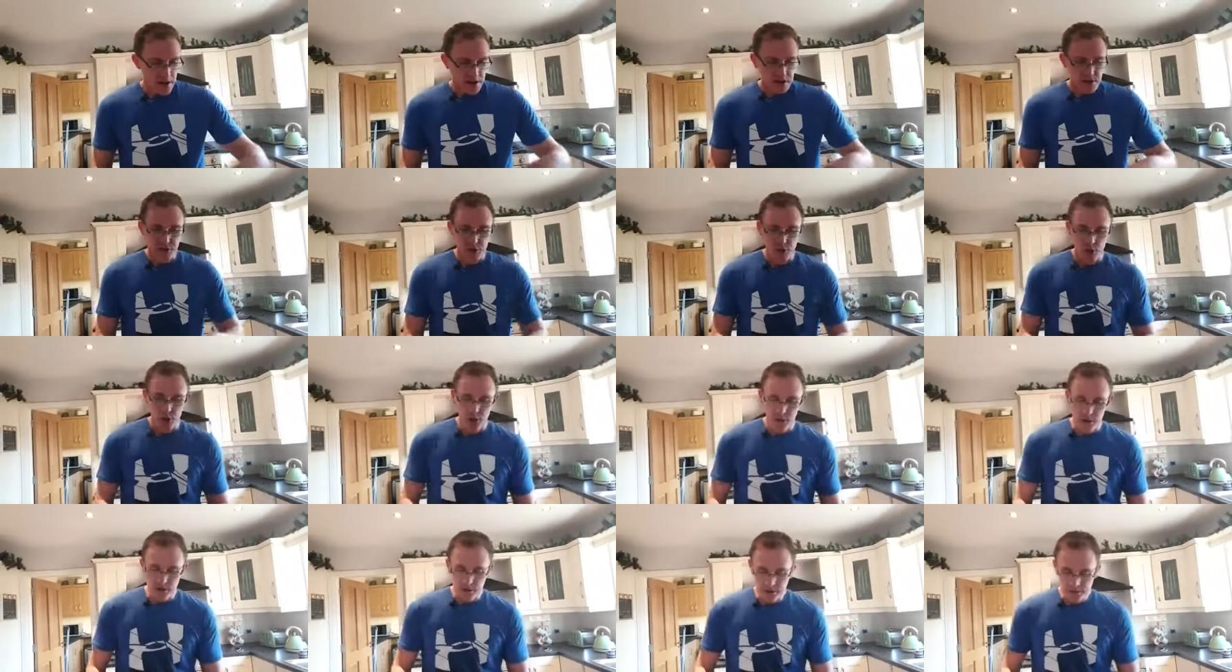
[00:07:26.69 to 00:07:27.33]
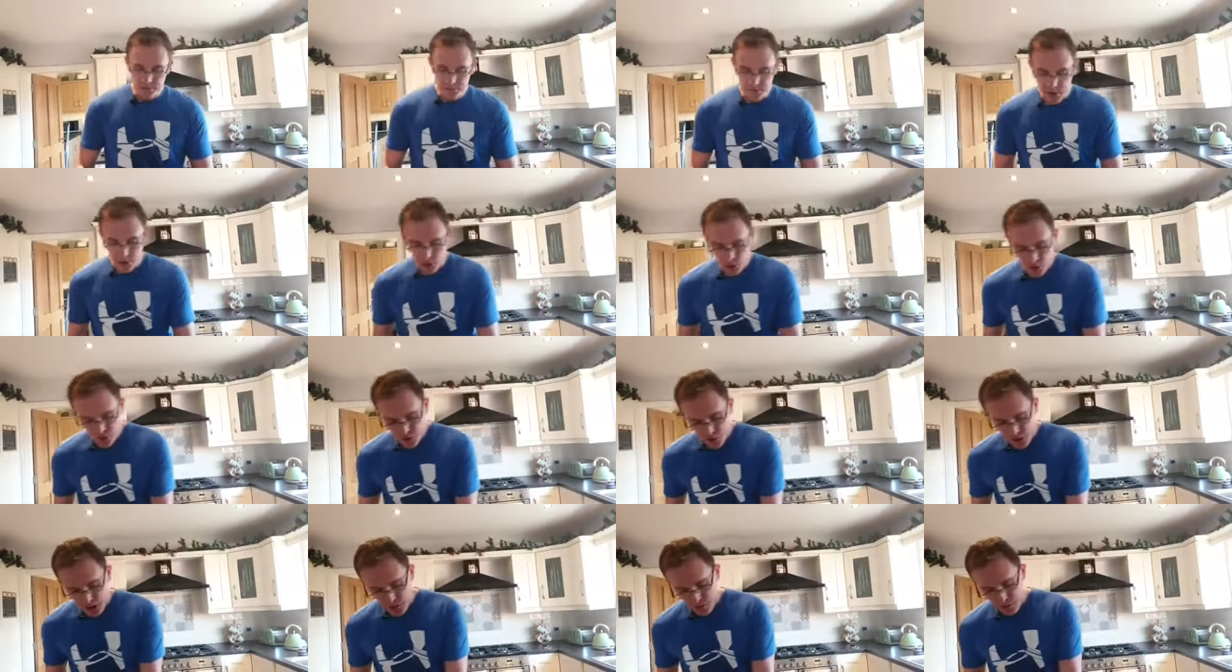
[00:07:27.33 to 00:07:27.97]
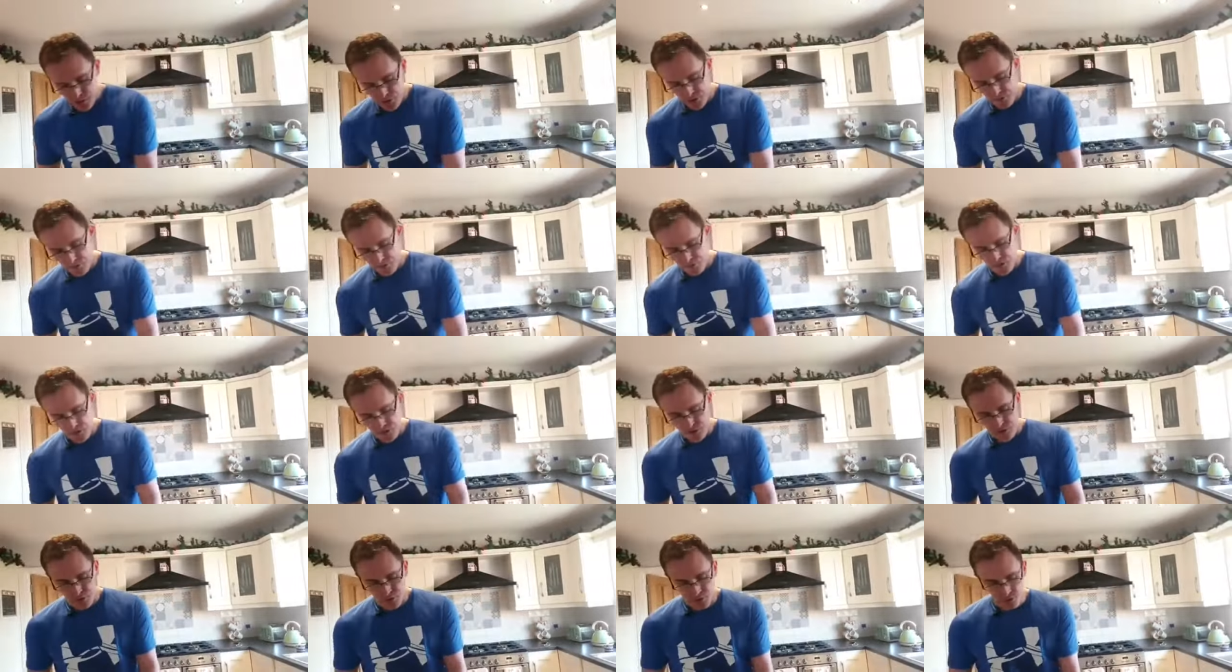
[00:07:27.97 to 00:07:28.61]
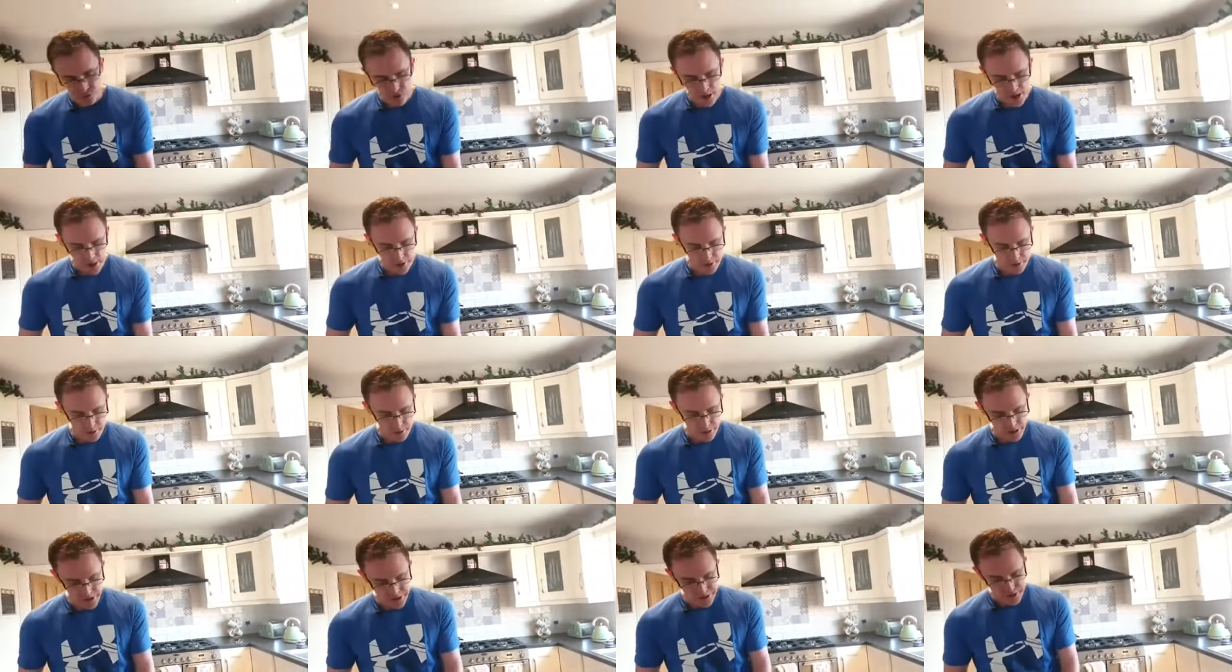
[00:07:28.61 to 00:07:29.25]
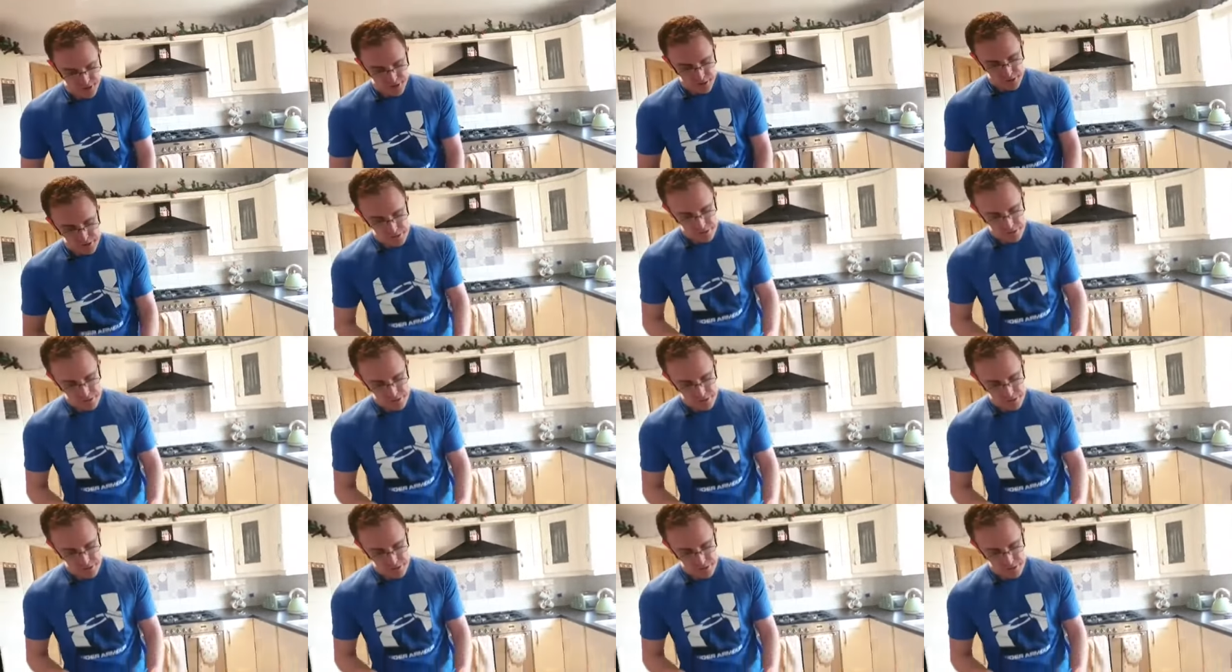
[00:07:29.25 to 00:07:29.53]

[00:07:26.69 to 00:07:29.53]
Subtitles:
So another option is 2 cracker breads